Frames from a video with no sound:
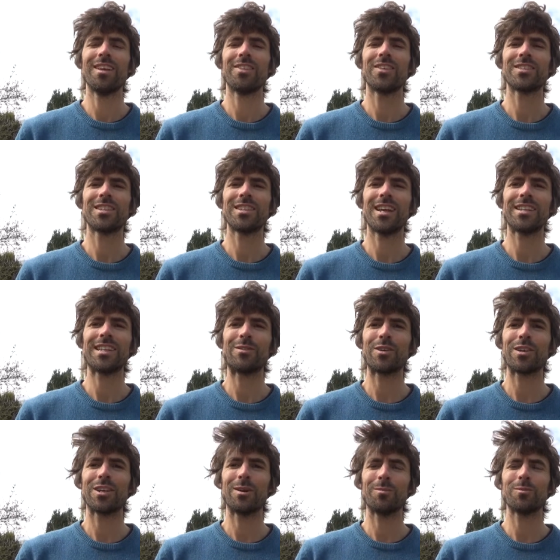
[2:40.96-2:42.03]
It's the idea
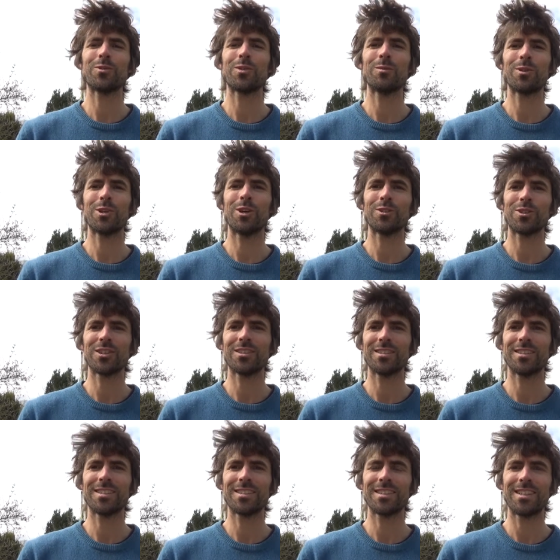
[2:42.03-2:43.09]
it comes from
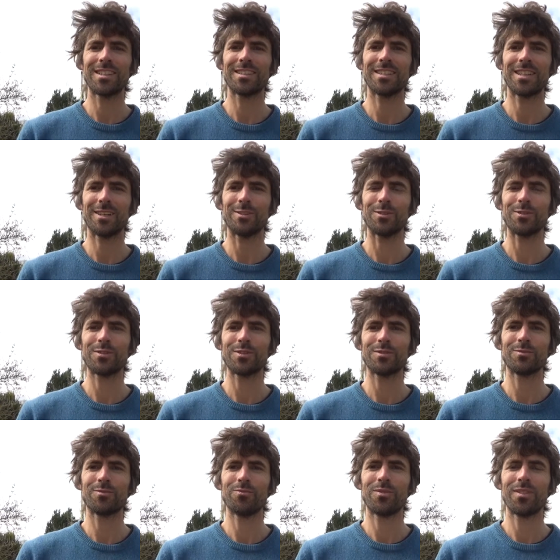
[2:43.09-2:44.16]
consciousness itself.
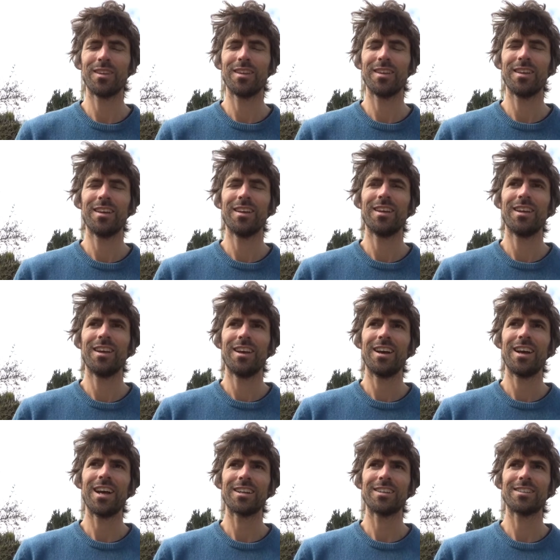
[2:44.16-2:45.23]

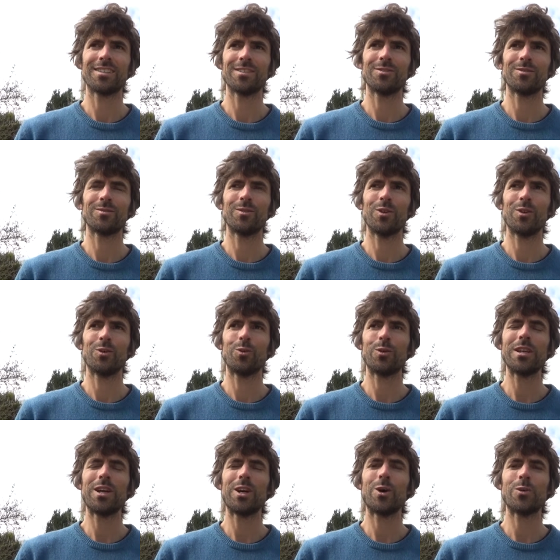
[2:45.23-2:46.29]
And
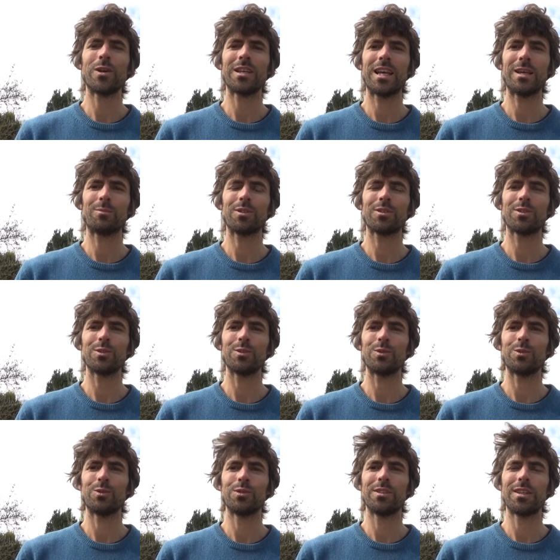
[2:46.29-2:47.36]
we are only able
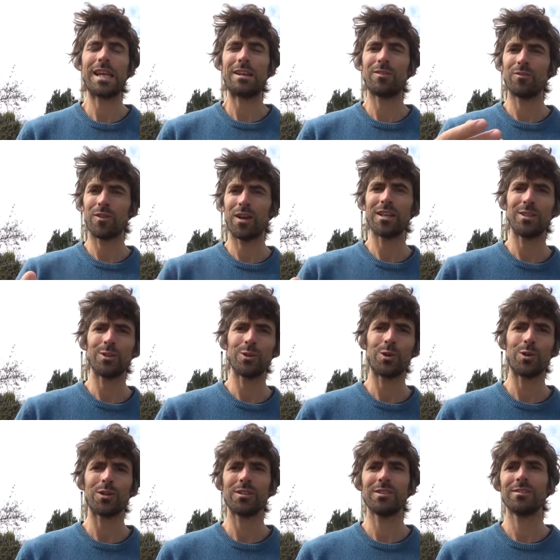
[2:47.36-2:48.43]
to invite
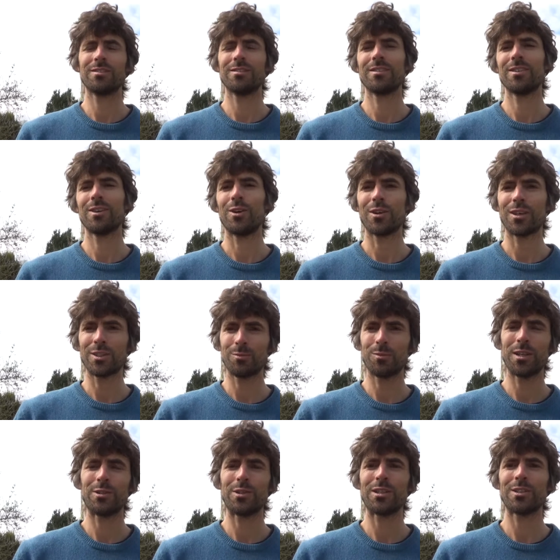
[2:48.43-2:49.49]
yoga or
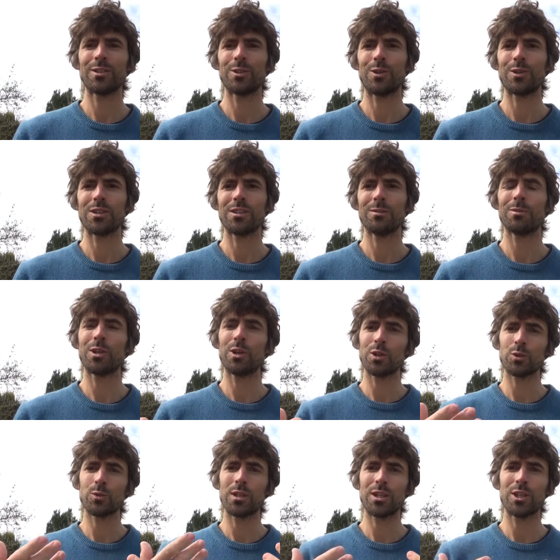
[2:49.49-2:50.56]
experience yoga
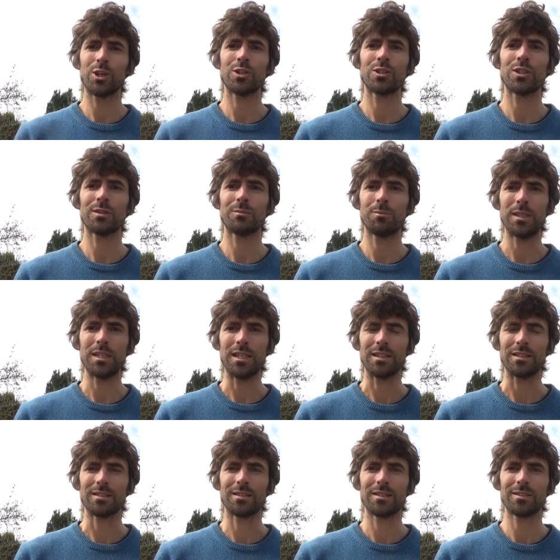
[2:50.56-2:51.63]
because we are conscious
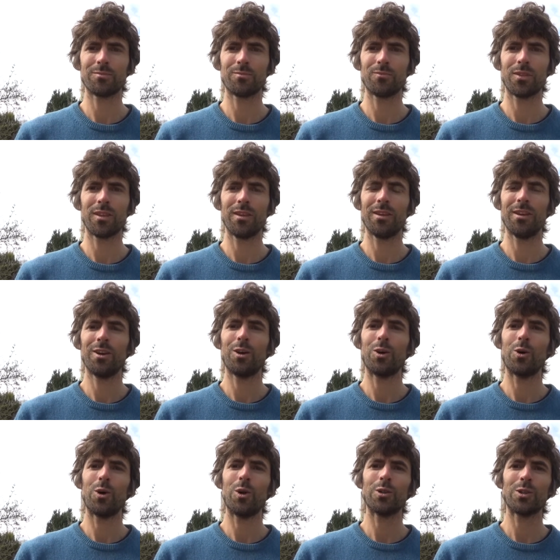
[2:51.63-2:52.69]
beings.
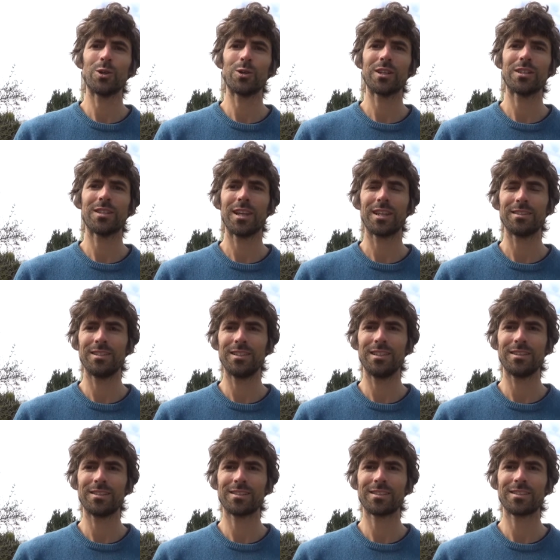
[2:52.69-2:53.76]
All yoga
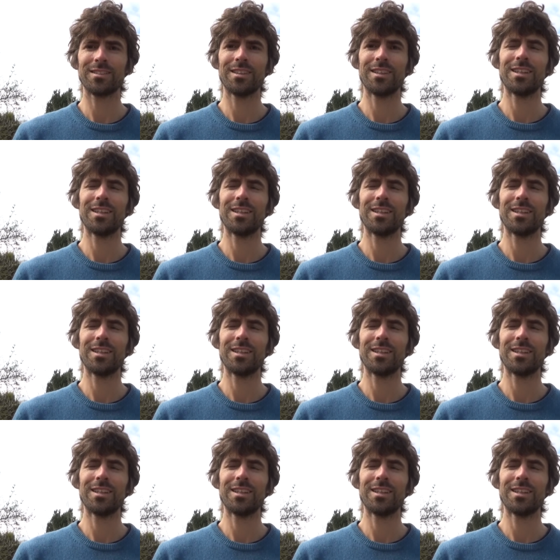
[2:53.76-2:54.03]
techniques